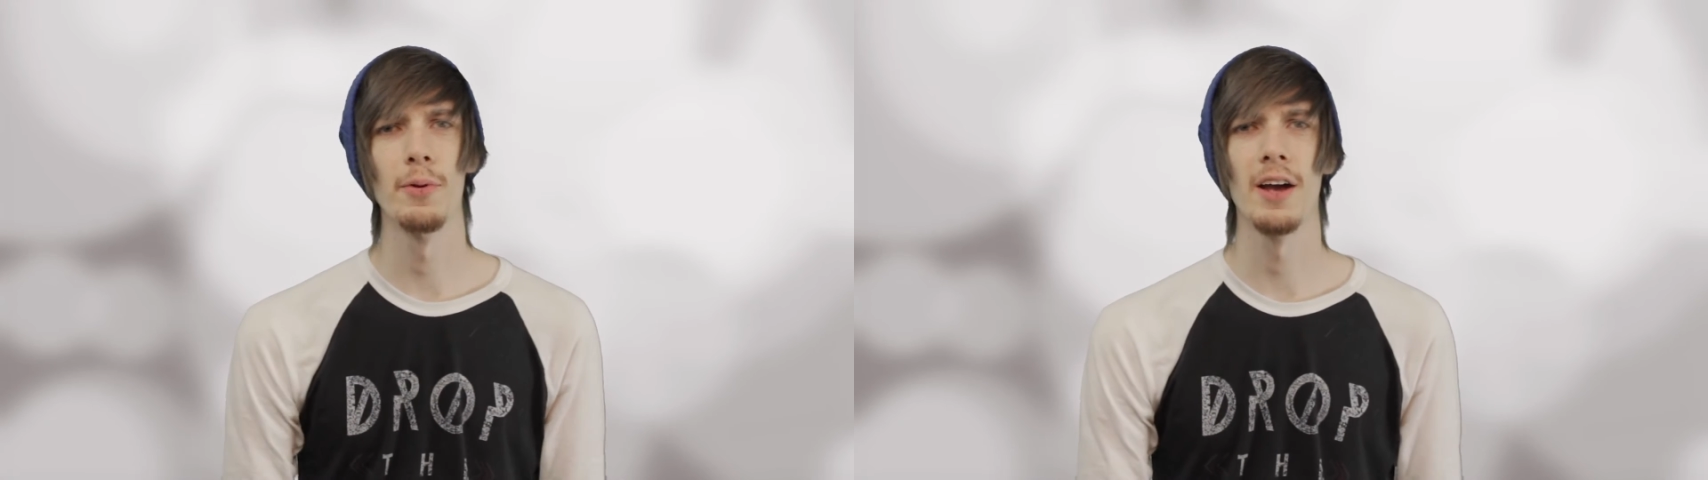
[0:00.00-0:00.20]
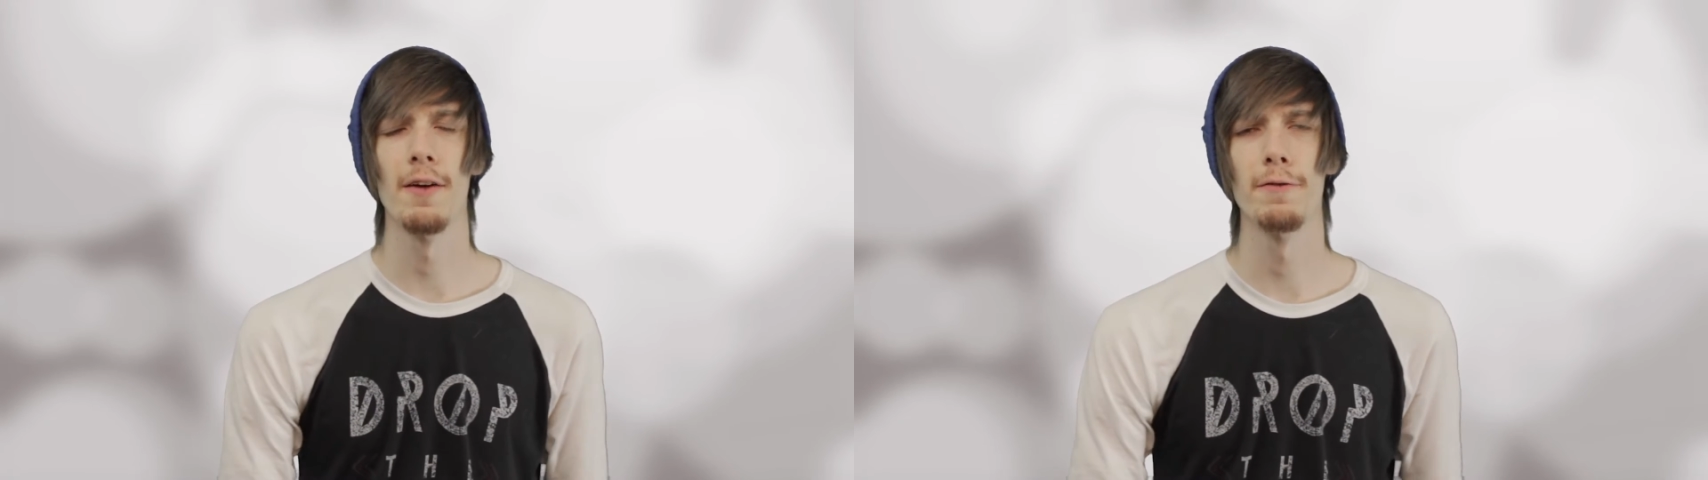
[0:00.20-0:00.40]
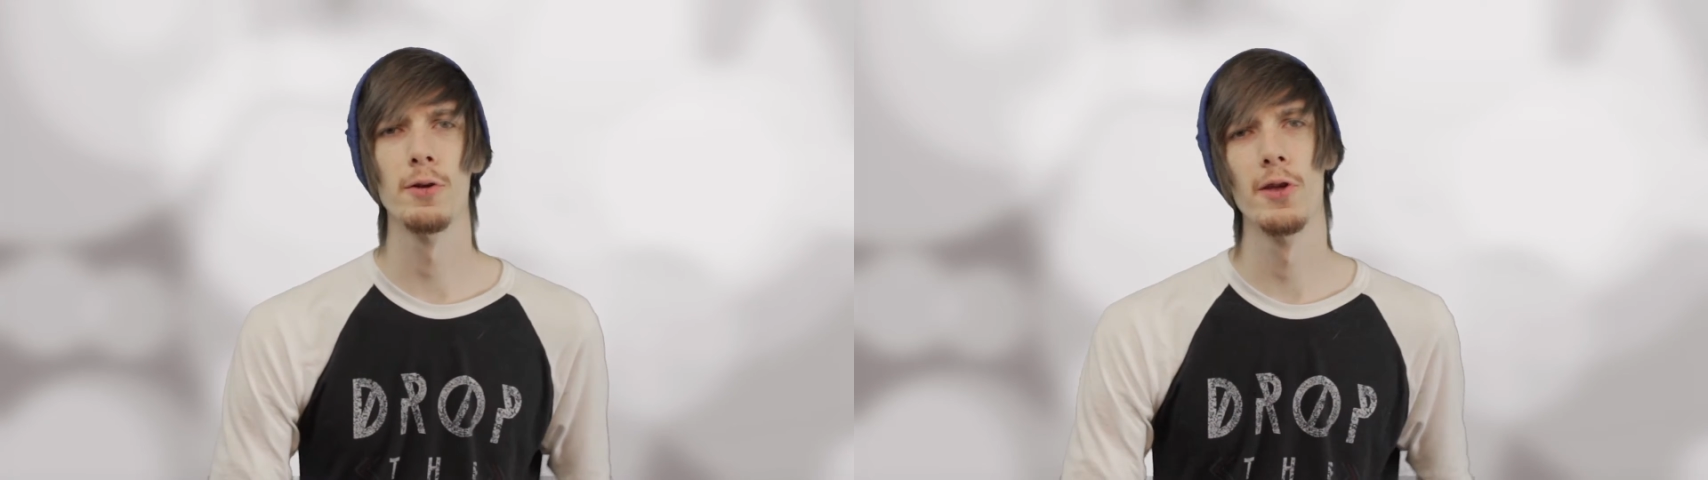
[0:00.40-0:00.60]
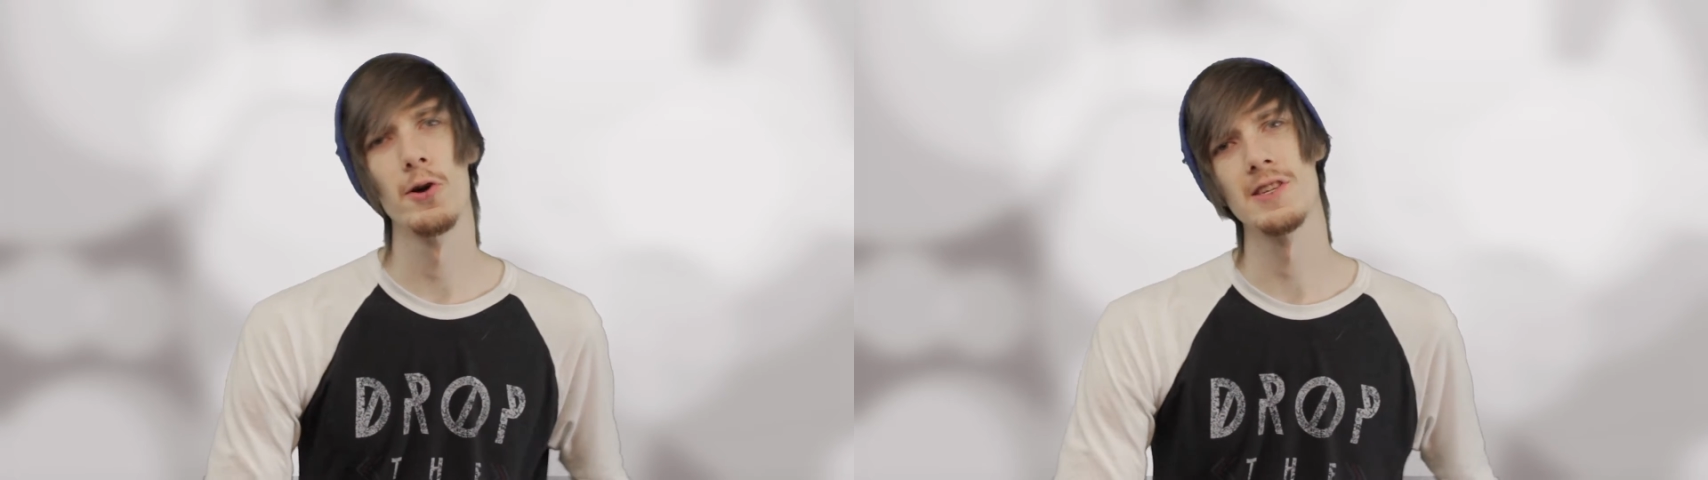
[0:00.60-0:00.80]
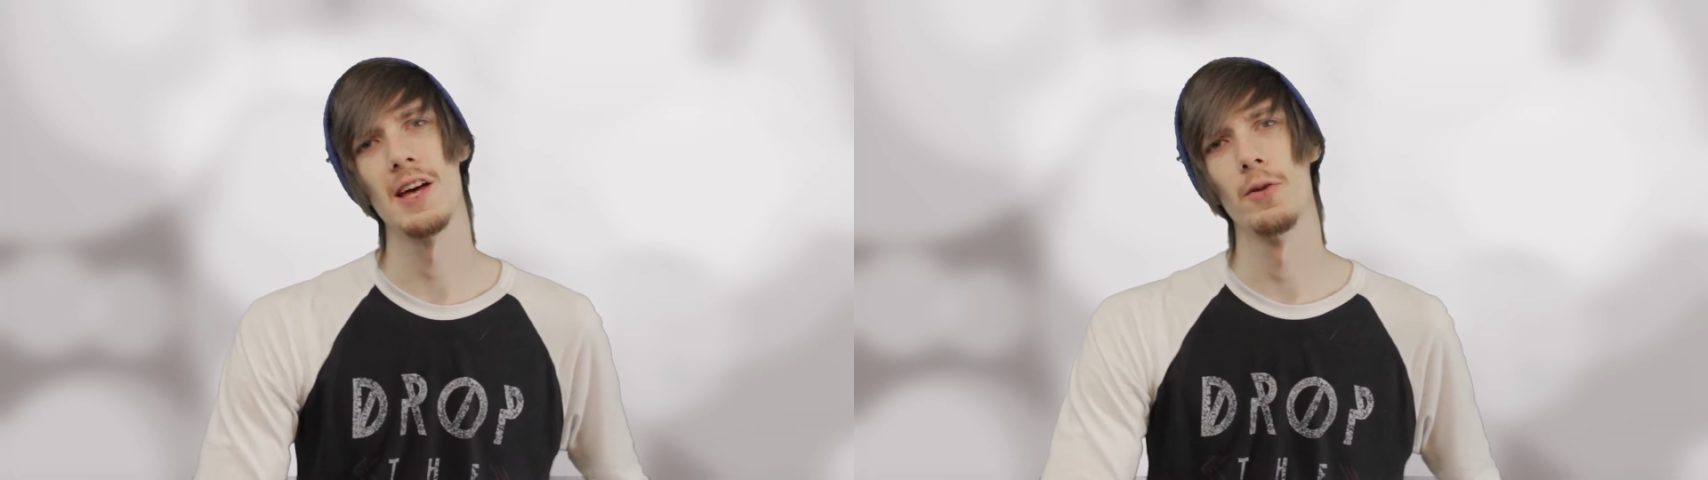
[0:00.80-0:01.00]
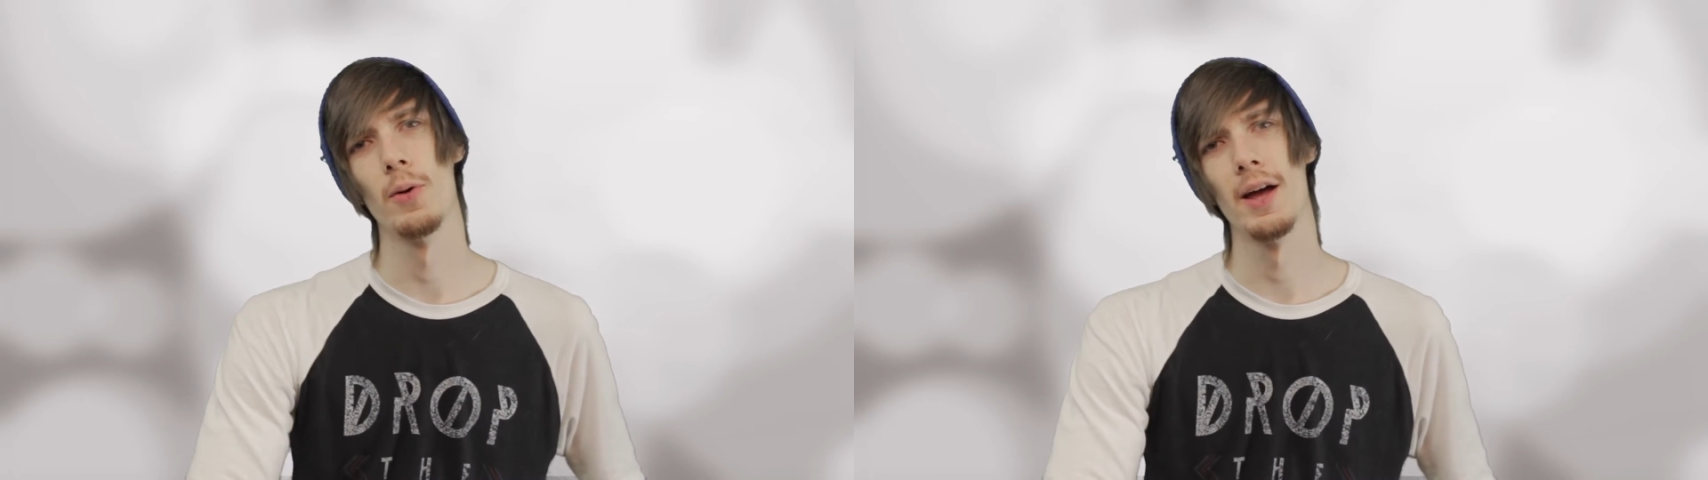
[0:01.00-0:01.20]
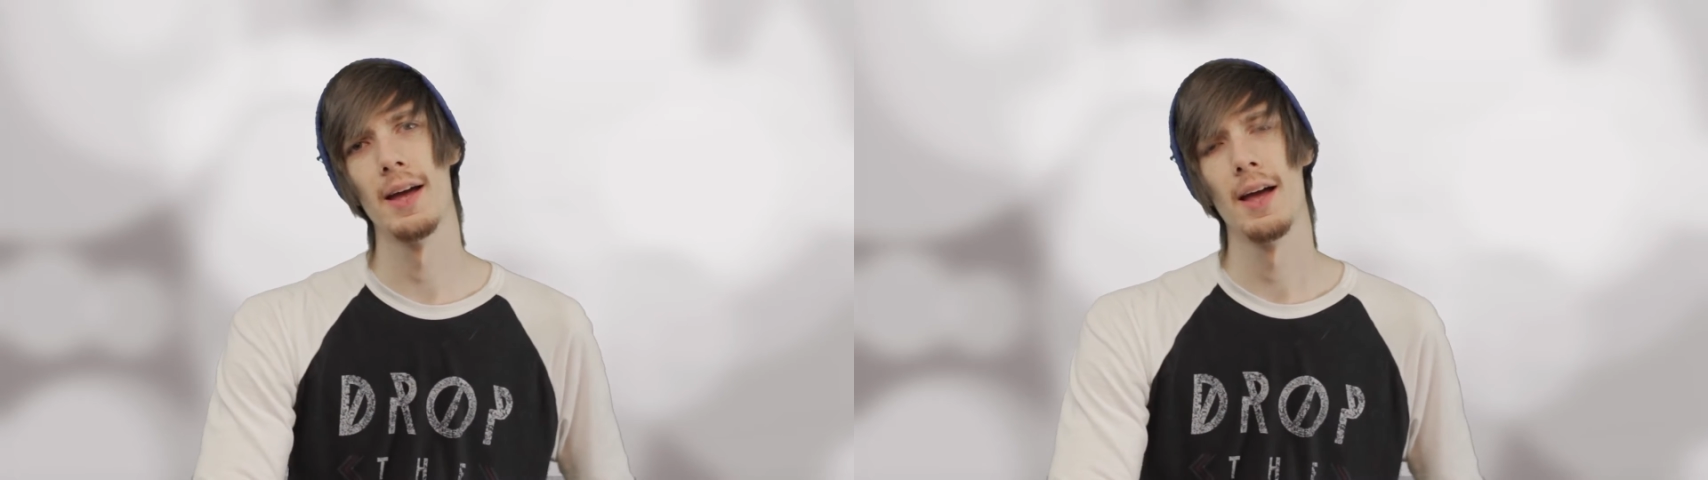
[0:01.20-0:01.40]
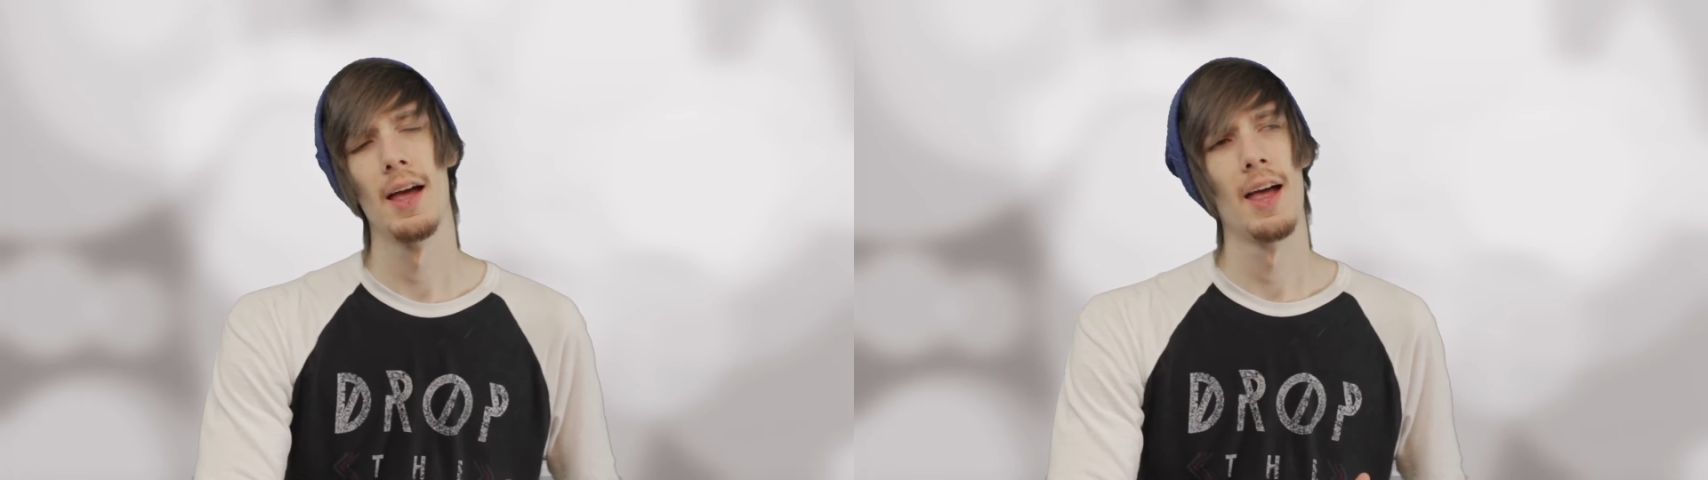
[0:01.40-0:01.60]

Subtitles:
we got a few of those out of the way,